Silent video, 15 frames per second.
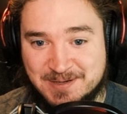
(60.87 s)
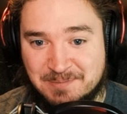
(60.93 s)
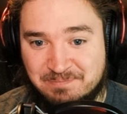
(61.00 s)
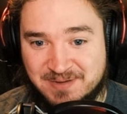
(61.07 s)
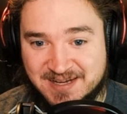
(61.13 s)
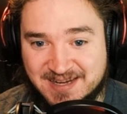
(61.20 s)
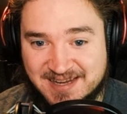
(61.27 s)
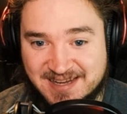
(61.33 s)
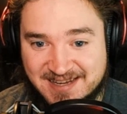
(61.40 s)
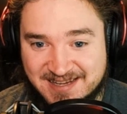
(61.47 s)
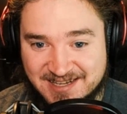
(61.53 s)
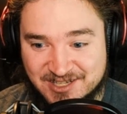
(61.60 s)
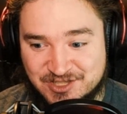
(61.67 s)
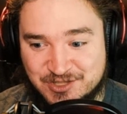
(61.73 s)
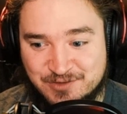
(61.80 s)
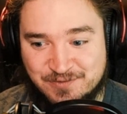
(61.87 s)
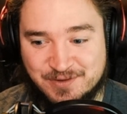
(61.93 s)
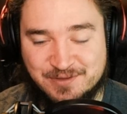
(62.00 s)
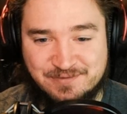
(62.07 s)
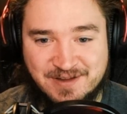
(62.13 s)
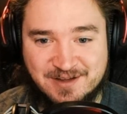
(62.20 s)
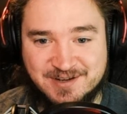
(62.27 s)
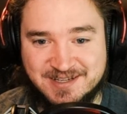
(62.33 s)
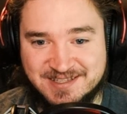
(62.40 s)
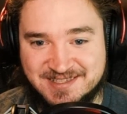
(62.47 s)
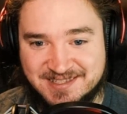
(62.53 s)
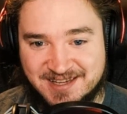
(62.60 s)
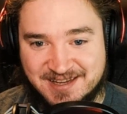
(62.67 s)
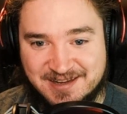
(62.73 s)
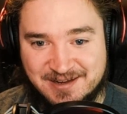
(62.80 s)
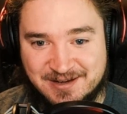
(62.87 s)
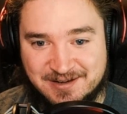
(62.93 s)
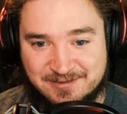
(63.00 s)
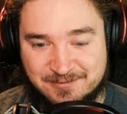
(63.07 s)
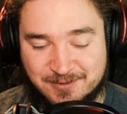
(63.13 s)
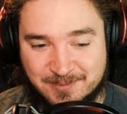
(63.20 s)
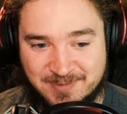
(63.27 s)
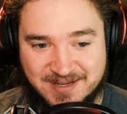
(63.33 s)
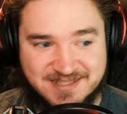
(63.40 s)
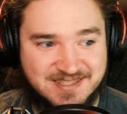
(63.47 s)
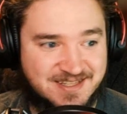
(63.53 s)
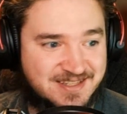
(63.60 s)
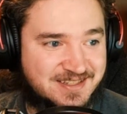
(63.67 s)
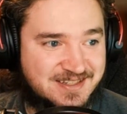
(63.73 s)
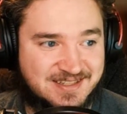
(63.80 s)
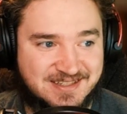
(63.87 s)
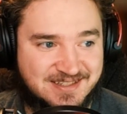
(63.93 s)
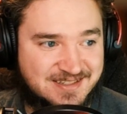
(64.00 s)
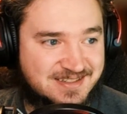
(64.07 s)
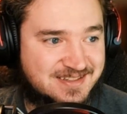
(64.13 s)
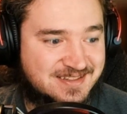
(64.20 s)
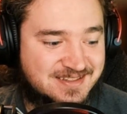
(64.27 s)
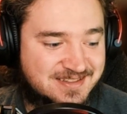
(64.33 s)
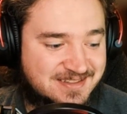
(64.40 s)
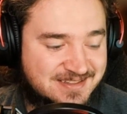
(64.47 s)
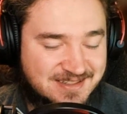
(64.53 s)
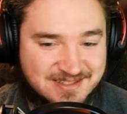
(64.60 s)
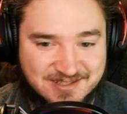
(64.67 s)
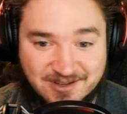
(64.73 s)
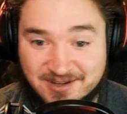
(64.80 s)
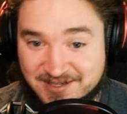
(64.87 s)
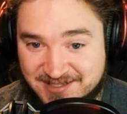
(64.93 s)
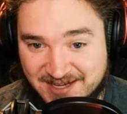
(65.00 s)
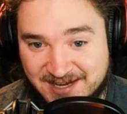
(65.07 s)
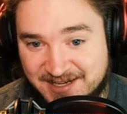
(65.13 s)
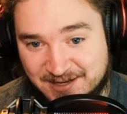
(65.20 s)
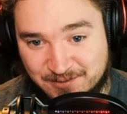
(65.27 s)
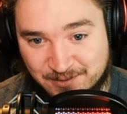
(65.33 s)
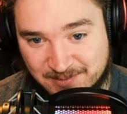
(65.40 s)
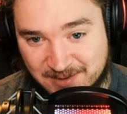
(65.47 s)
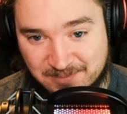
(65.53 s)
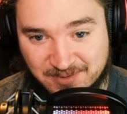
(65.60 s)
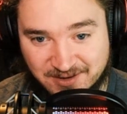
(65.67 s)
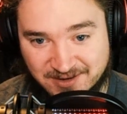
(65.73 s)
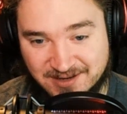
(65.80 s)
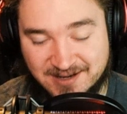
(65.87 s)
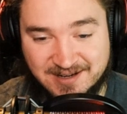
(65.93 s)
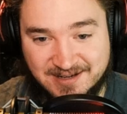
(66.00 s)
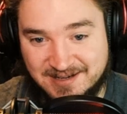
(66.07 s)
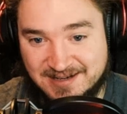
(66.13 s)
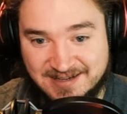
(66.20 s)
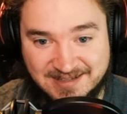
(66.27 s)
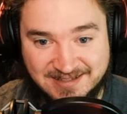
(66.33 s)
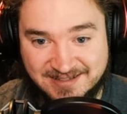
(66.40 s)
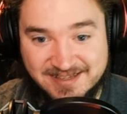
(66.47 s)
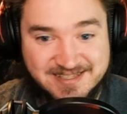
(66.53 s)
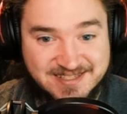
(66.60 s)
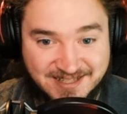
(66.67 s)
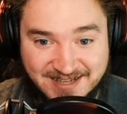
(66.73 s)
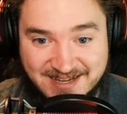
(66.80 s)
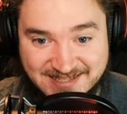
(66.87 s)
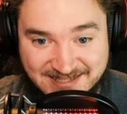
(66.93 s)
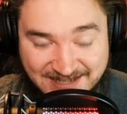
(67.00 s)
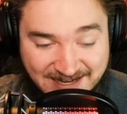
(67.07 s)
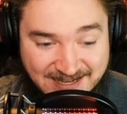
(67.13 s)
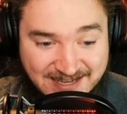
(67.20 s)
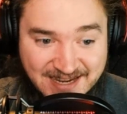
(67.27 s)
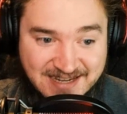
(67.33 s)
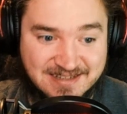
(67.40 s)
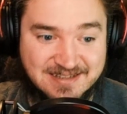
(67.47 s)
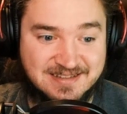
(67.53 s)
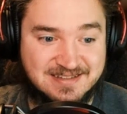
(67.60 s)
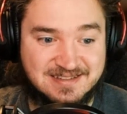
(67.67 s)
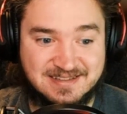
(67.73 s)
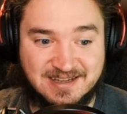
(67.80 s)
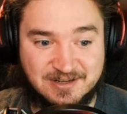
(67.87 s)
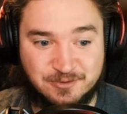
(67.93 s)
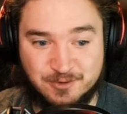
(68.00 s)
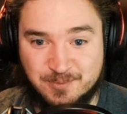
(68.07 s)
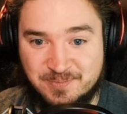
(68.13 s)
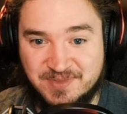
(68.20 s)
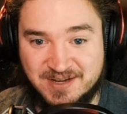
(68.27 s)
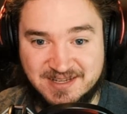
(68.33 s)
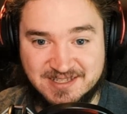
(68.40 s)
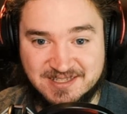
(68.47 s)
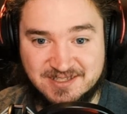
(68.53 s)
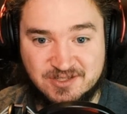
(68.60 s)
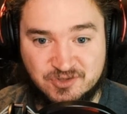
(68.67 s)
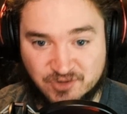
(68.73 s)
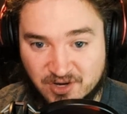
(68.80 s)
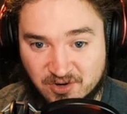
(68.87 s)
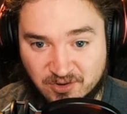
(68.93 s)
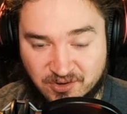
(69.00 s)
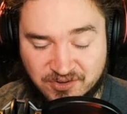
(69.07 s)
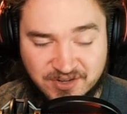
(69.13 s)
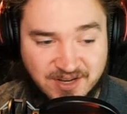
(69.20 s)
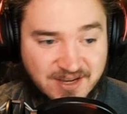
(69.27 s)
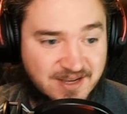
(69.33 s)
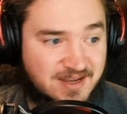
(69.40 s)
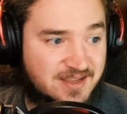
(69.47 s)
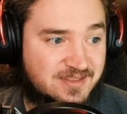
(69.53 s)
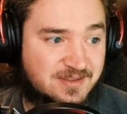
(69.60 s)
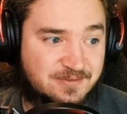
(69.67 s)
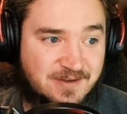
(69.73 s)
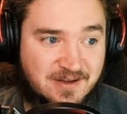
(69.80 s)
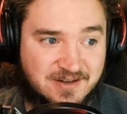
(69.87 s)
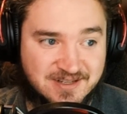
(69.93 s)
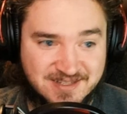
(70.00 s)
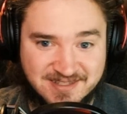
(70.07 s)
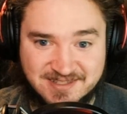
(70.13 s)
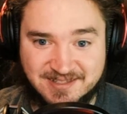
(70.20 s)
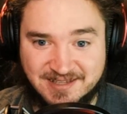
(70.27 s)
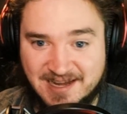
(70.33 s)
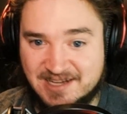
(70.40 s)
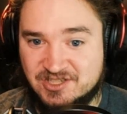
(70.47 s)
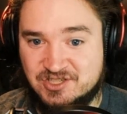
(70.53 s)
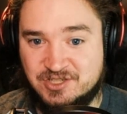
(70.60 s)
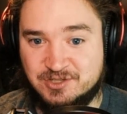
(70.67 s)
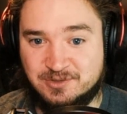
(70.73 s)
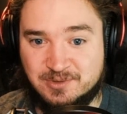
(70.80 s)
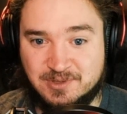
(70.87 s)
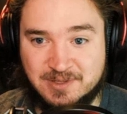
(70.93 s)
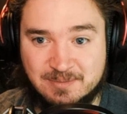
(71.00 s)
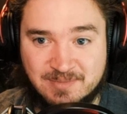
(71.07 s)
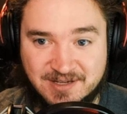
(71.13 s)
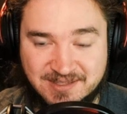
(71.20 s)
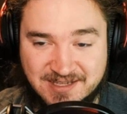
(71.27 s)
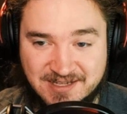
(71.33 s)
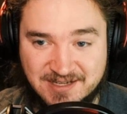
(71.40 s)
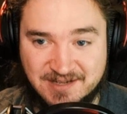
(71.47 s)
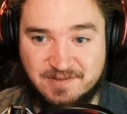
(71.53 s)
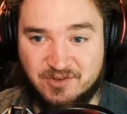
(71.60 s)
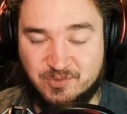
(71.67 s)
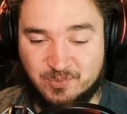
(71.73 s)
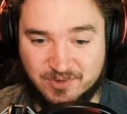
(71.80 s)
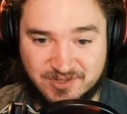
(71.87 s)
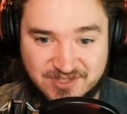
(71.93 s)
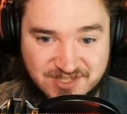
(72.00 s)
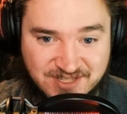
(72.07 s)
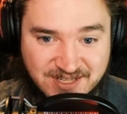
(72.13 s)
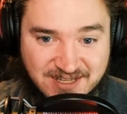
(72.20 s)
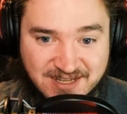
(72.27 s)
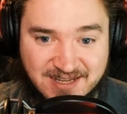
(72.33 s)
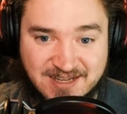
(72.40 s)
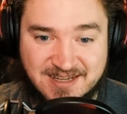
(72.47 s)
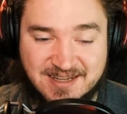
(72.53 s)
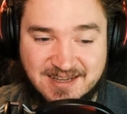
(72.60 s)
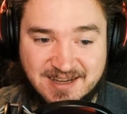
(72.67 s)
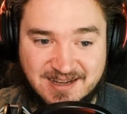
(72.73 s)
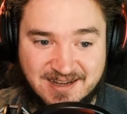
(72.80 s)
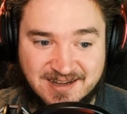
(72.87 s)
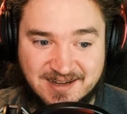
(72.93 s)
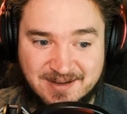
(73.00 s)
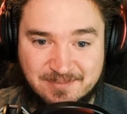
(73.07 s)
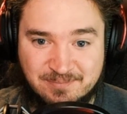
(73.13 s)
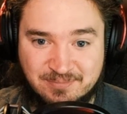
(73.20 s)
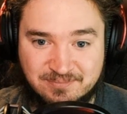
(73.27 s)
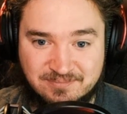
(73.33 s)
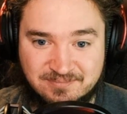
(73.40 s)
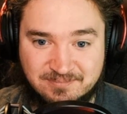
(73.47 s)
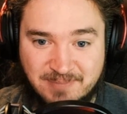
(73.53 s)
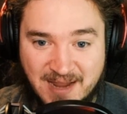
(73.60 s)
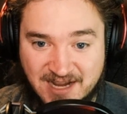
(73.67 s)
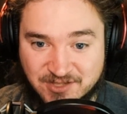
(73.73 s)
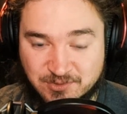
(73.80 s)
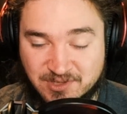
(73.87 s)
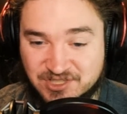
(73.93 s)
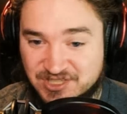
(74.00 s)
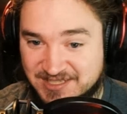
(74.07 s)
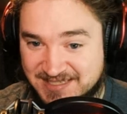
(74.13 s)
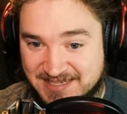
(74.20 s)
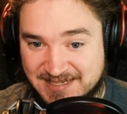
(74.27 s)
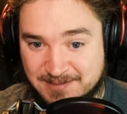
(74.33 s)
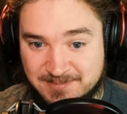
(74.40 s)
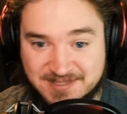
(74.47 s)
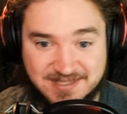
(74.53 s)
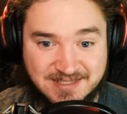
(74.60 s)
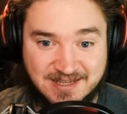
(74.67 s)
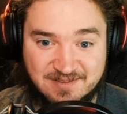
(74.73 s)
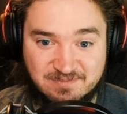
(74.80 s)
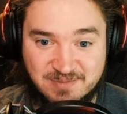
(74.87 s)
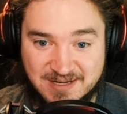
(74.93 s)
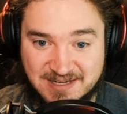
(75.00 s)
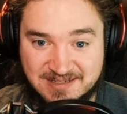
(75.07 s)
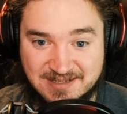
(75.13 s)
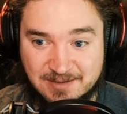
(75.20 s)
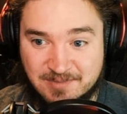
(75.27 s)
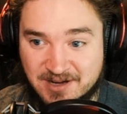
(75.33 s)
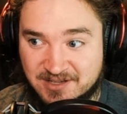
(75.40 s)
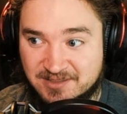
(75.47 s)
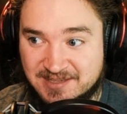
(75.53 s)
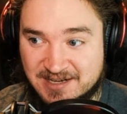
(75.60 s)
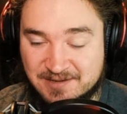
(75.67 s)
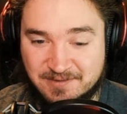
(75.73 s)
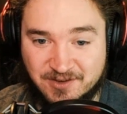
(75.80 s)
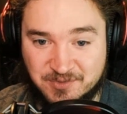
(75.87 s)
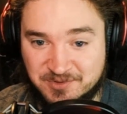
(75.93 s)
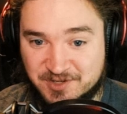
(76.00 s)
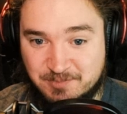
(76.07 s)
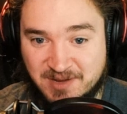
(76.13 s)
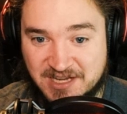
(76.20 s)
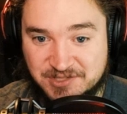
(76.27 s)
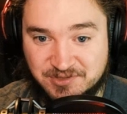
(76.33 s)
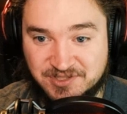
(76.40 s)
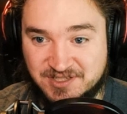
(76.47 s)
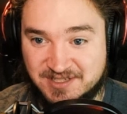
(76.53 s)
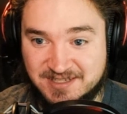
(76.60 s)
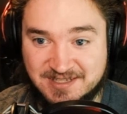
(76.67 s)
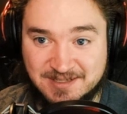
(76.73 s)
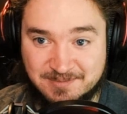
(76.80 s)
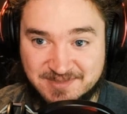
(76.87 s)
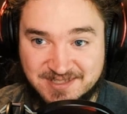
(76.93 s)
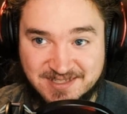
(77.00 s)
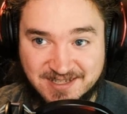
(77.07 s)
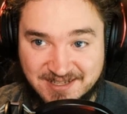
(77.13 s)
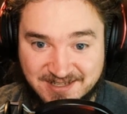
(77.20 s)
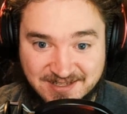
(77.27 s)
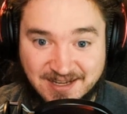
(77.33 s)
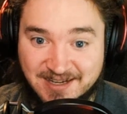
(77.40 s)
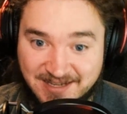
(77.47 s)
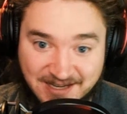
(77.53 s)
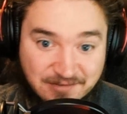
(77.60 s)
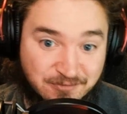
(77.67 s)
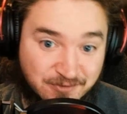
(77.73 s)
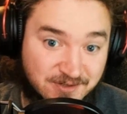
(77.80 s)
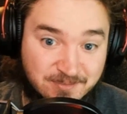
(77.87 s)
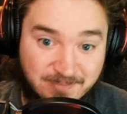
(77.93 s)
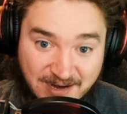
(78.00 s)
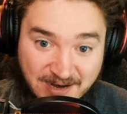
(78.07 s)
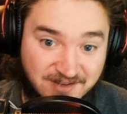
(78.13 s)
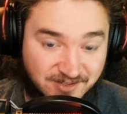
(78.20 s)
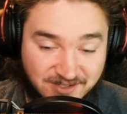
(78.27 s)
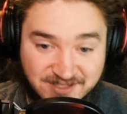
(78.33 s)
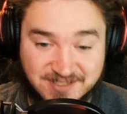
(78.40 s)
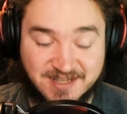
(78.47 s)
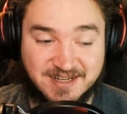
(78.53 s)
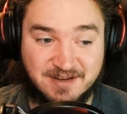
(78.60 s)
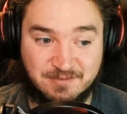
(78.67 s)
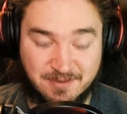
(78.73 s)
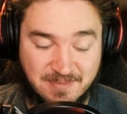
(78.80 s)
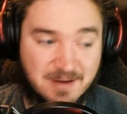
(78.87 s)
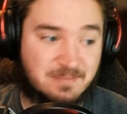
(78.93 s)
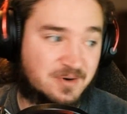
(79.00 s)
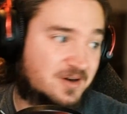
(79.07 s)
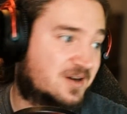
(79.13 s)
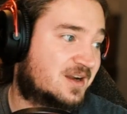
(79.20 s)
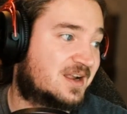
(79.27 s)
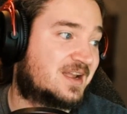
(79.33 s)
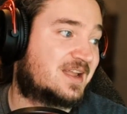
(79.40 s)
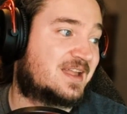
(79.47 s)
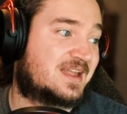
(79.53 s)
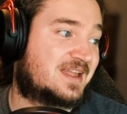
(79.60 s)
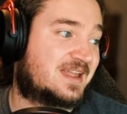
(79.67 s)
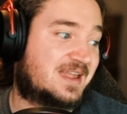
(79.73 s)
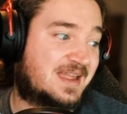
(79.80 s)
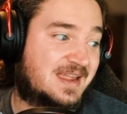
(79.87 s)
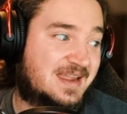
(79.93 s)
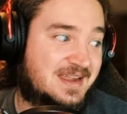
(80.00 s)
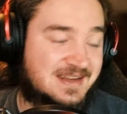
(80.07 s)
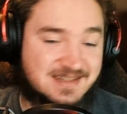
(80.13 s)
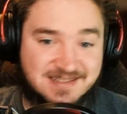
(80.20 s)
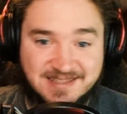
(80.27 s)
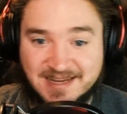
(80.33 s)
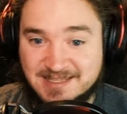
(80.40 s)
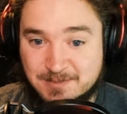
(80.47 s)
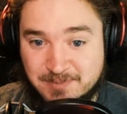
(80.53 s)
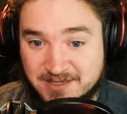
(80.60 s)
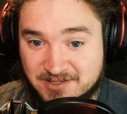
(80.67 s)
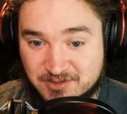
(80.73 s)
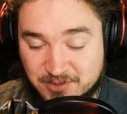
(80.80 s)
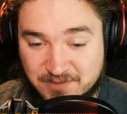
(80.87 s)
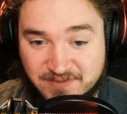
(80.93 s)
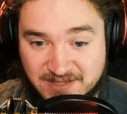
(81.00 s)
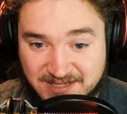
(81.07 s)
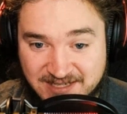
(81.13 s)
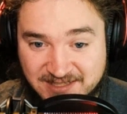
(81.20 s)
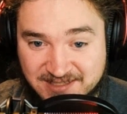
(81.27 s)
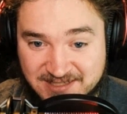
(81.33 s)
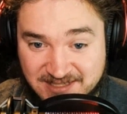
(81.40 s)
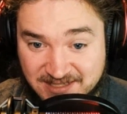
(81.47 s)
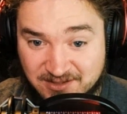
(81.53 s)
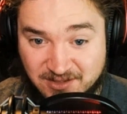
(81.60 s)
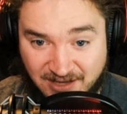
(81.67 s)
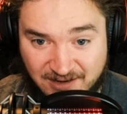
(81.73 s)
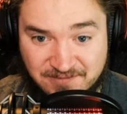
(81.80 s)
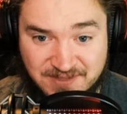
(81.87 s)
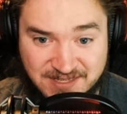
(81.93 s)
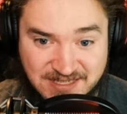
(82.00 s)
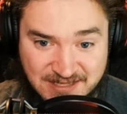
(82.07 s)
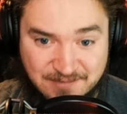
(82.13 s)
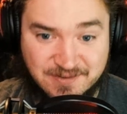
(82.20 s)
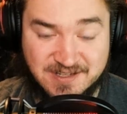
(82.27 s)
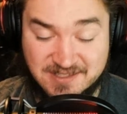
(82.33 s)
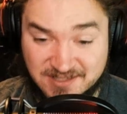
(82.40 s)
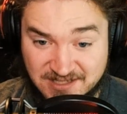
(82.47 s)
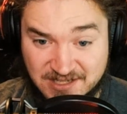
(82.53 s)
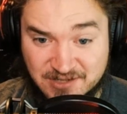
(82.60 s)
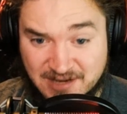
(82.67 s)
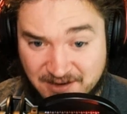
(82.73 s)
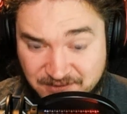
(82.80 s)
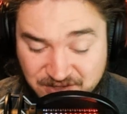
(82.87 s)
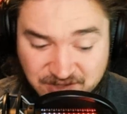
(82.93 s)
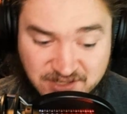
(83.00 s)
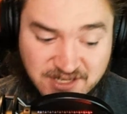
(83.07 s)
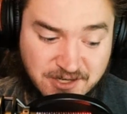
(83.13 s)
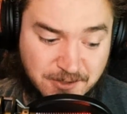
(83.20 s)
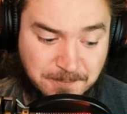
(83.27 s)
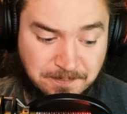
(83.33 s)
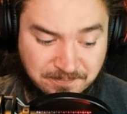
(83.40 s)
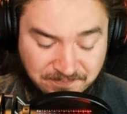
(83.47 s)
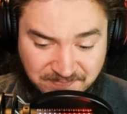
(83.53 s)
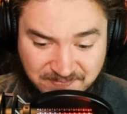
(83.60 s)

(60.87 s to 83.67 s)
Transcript: been a big issue for the Falcons for basically as long as I can remember, at least the last decade, a group that has struggled. The Falcons last year were among the NFL's worst pass rushing teams. They've been among the NFL's worst pass rushing teams, again, for about as long as I can remember. And that's been sort of an Achilles heel of the defense year after year.